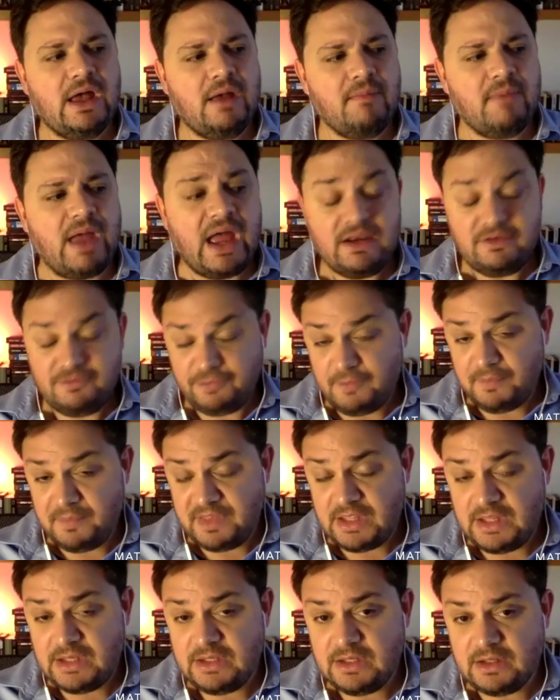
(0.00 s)
and from the
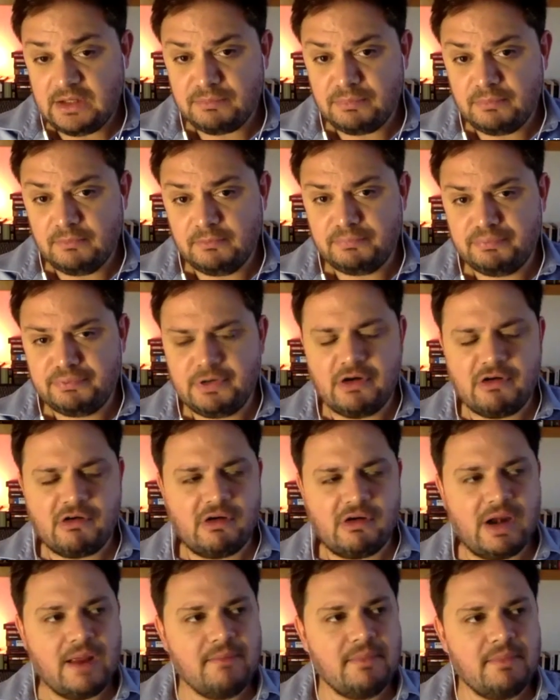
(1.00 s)
India
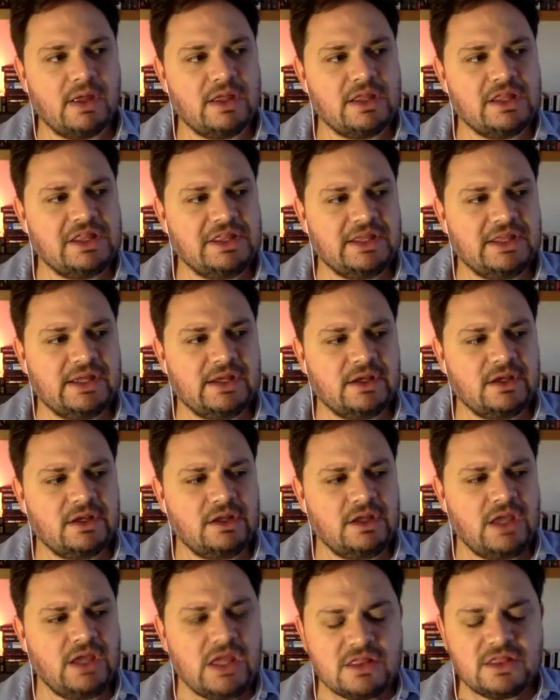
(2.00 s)
program that
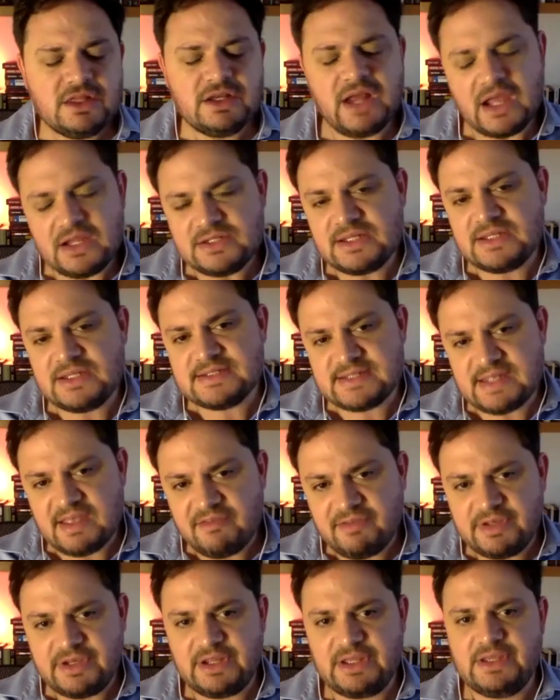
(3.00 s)
in the
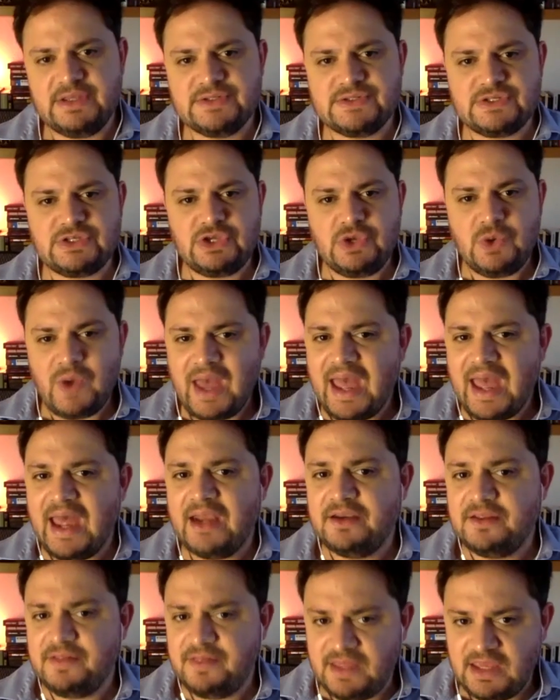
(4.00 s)
1970s, you
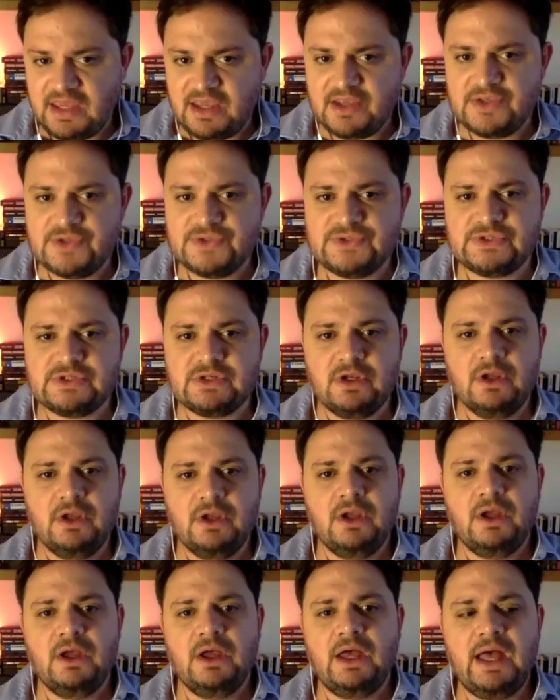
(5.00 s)
had these
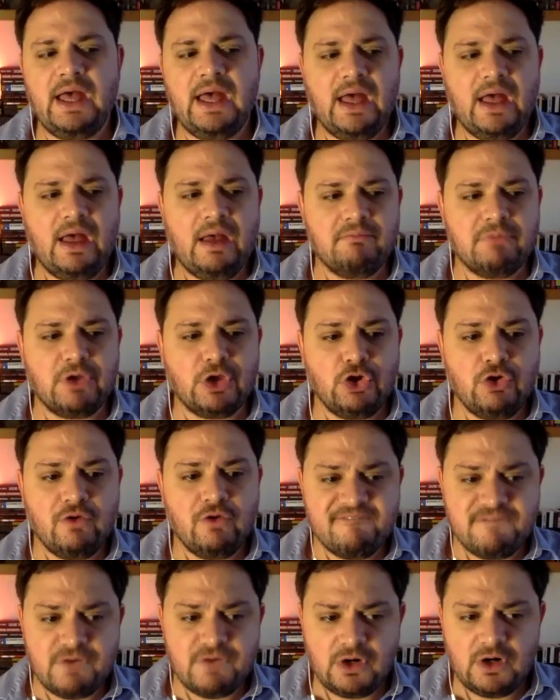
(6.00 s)

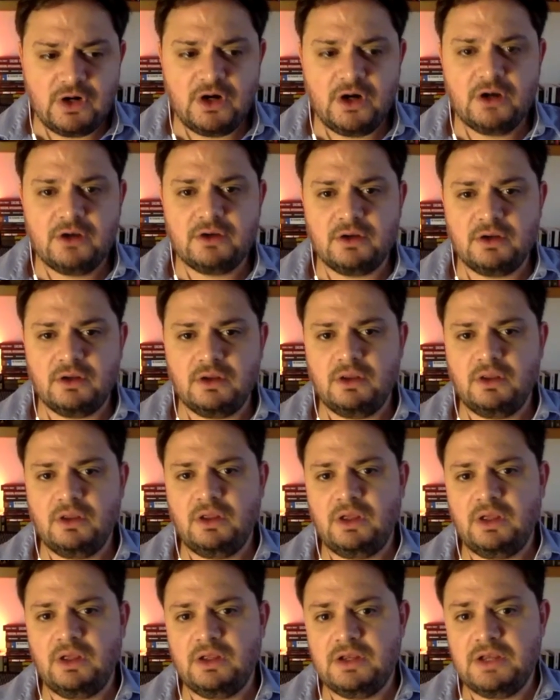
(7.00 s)
covert
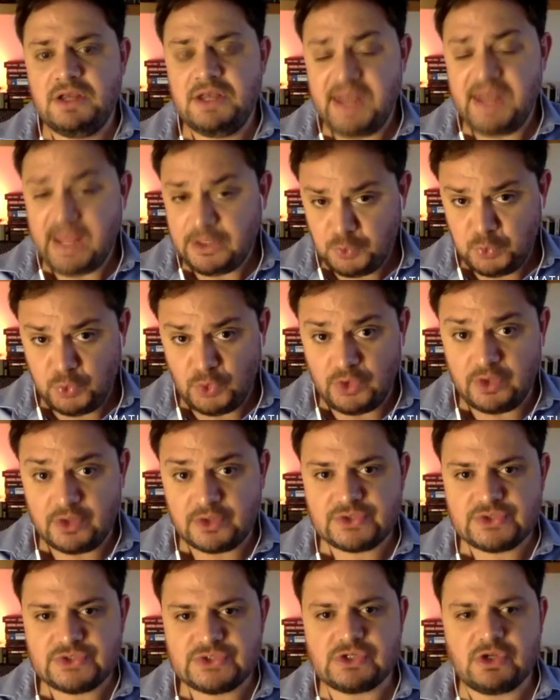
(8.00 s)

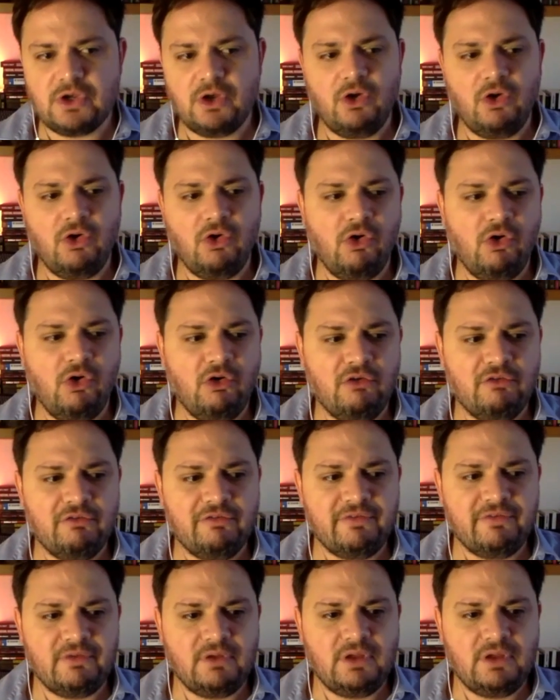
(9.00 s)
networks of
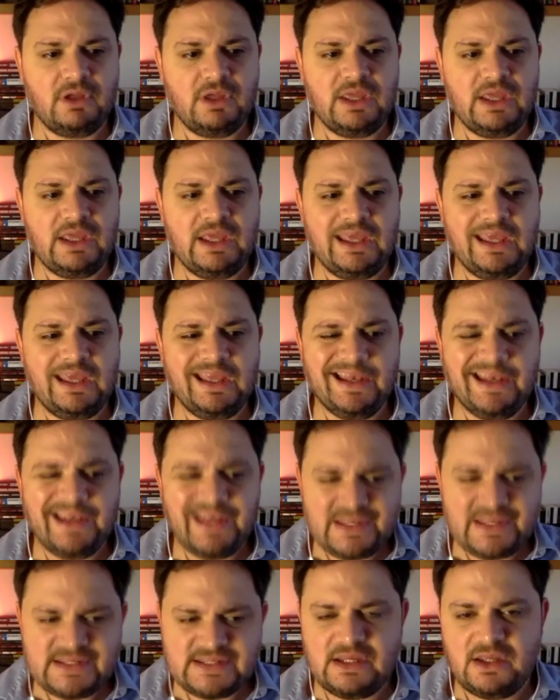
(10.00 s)

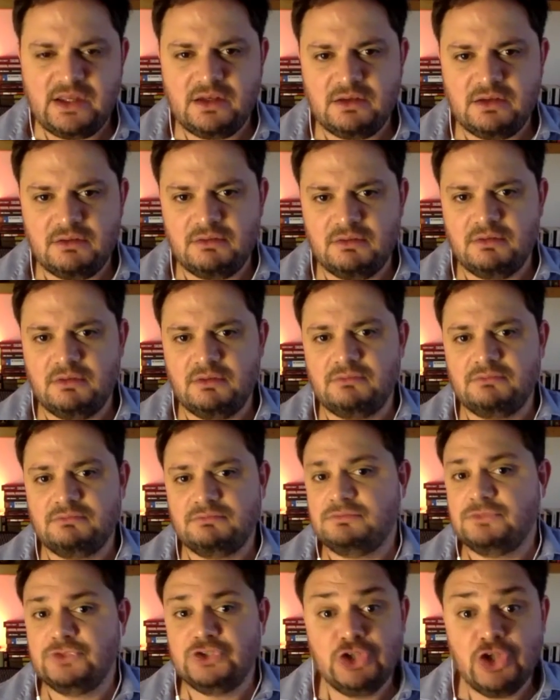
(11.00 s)
illicit
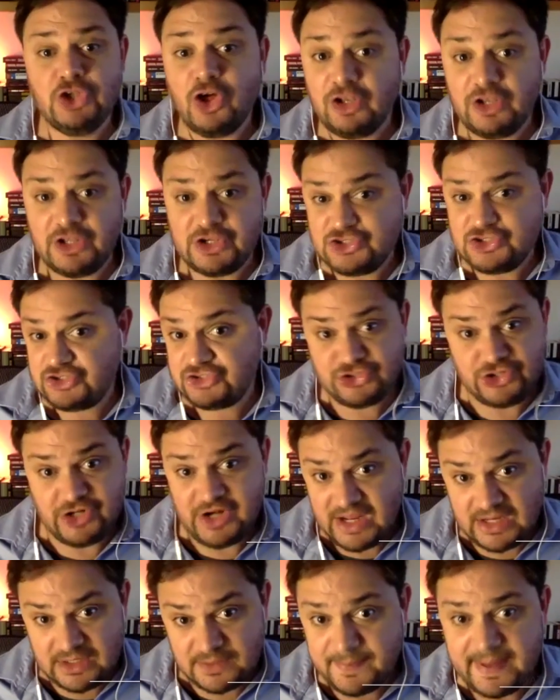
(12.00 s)
knowledge
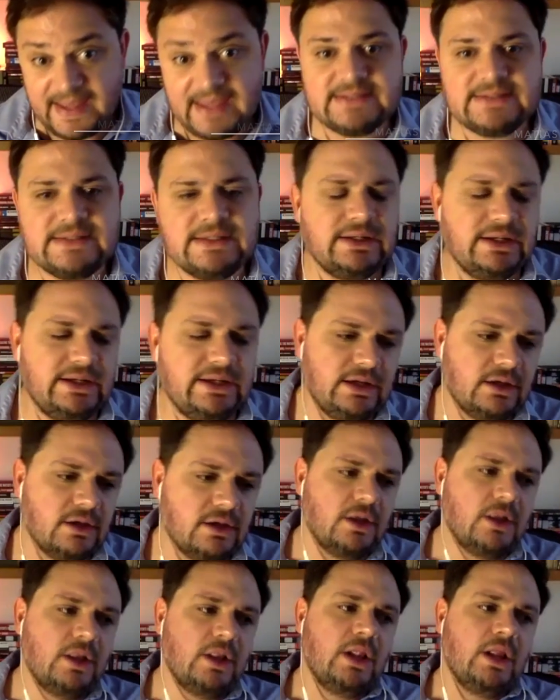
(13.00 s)
trade, basically,
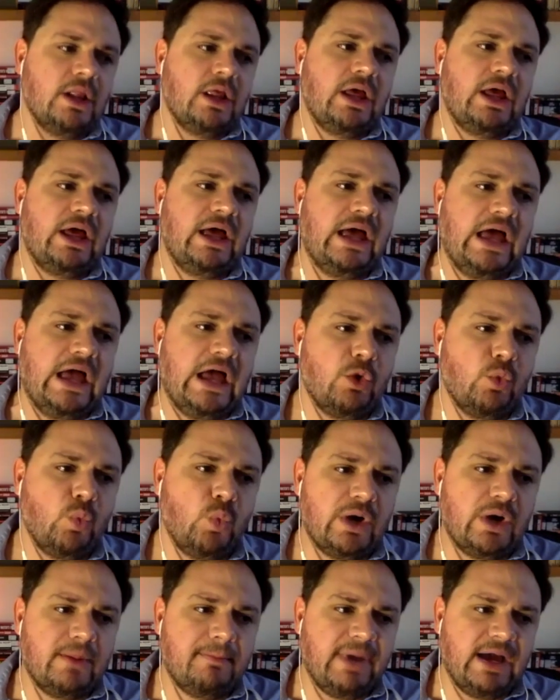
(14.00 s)

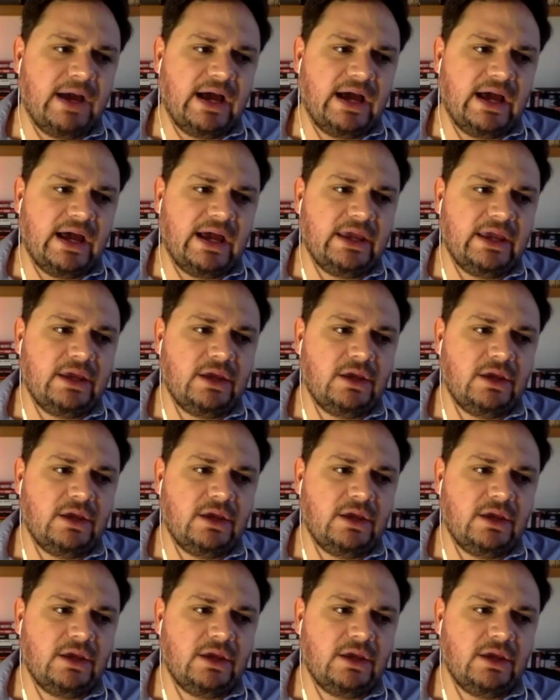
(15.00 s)
whereby